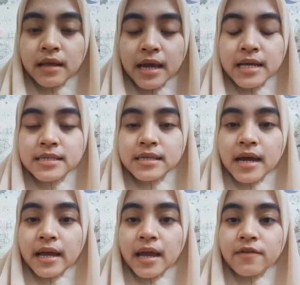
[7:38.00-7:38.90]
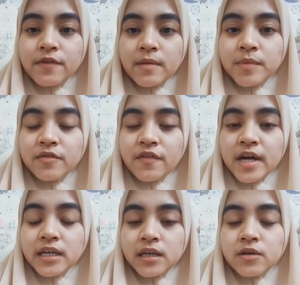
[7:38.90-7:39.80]
Next, IF
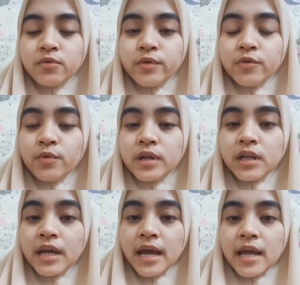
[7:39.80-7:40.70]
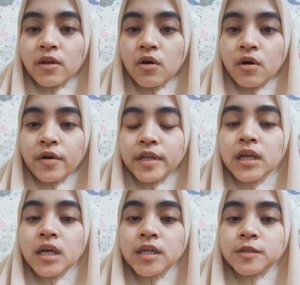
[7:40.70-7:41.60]
amplifier we will get
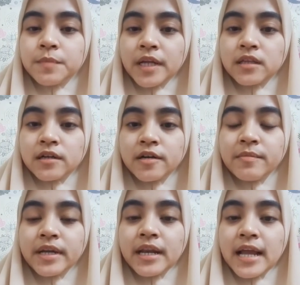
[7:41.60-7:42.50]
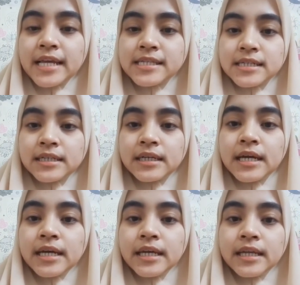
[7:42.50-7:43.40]
on spectrum analyzer.
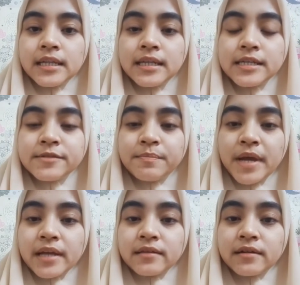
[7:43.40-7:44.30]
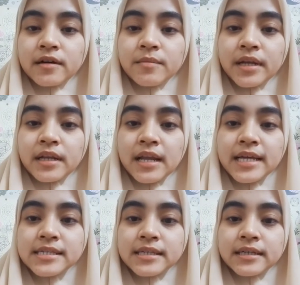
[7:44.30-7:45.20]
In this spectrum
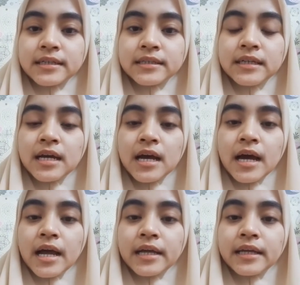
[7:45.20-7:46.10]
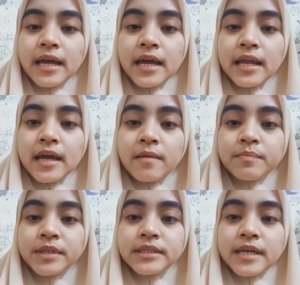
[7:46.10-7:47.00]
analyzer, I get
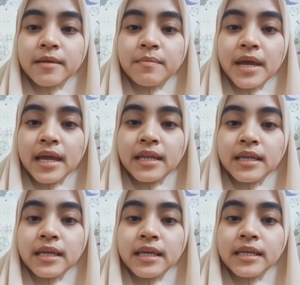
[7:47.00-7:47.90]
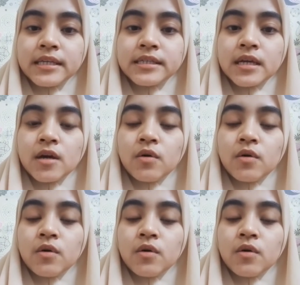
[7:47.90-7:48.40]
upper sideband is